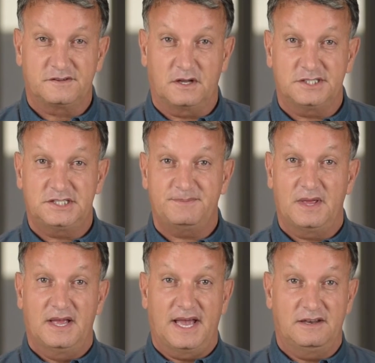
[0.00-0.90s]
scholarship
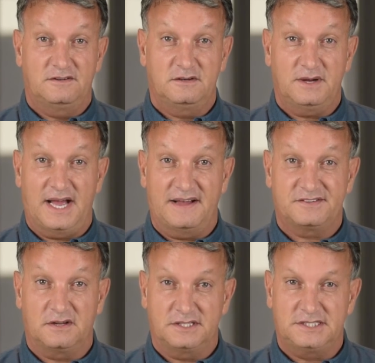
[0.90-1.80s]
and two half
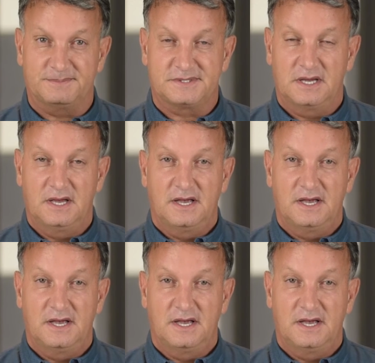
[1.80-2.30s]
scholarships.